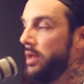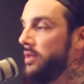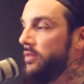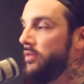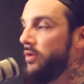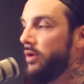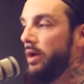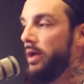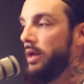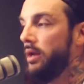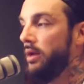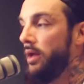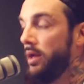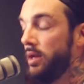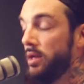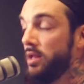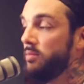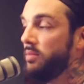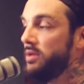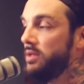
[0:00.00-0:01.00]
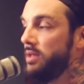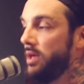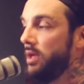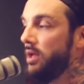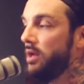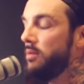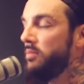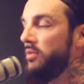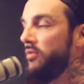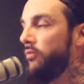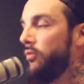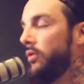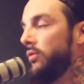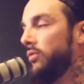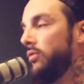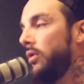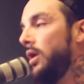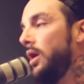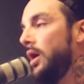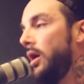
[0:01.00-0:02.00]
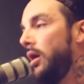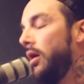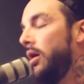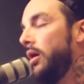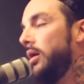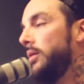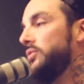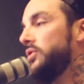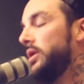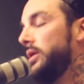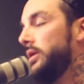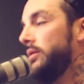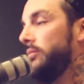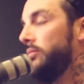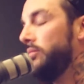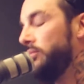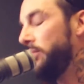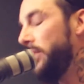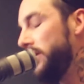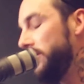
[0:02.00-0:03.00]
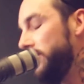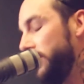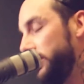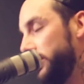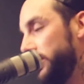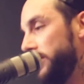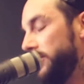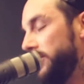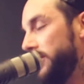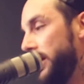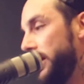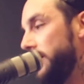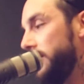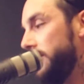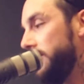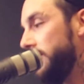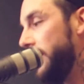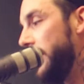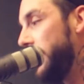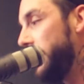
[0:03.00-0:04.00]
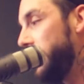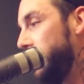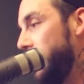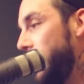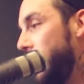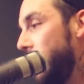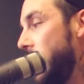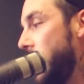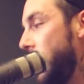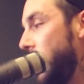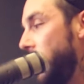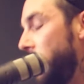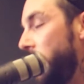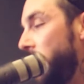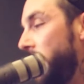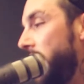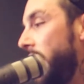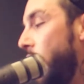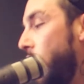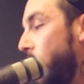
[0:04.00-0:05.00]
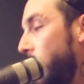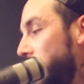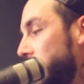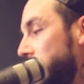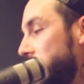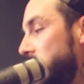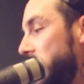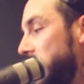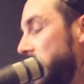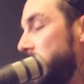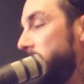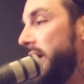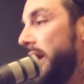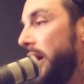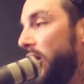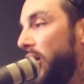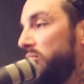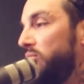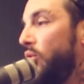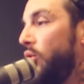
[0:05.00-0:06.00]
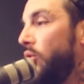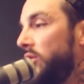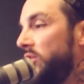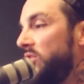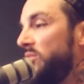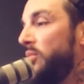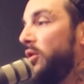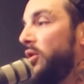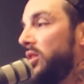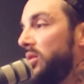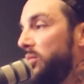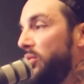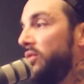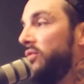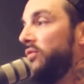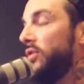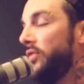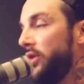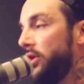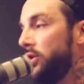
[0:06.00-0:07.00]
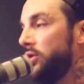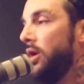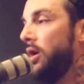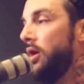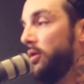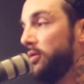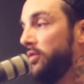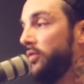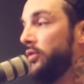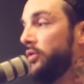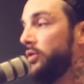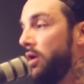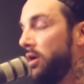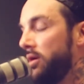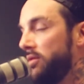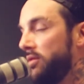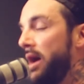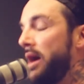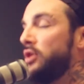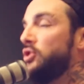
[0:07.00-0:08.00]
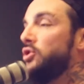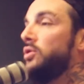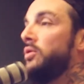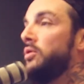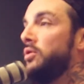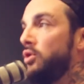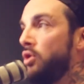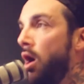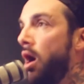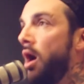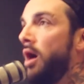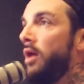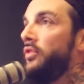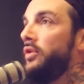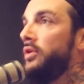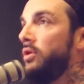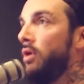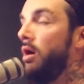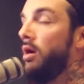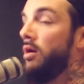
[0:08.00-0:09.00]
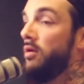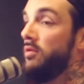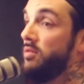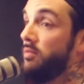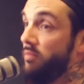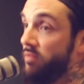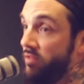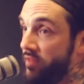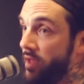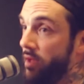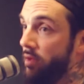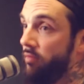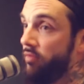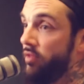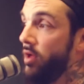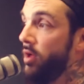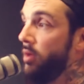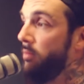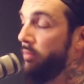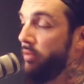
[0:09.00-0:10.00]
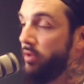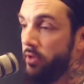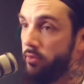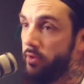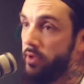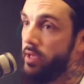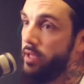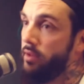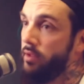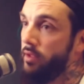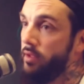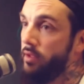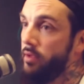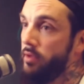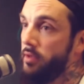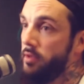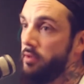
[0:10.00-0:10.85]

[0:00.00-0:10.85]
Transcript: either. And he'd been ticketed before. So all I'm trying to basically say is that the owners need to be held more responsible for their dogs and their dogs' actions, not the dogs themselves. Period.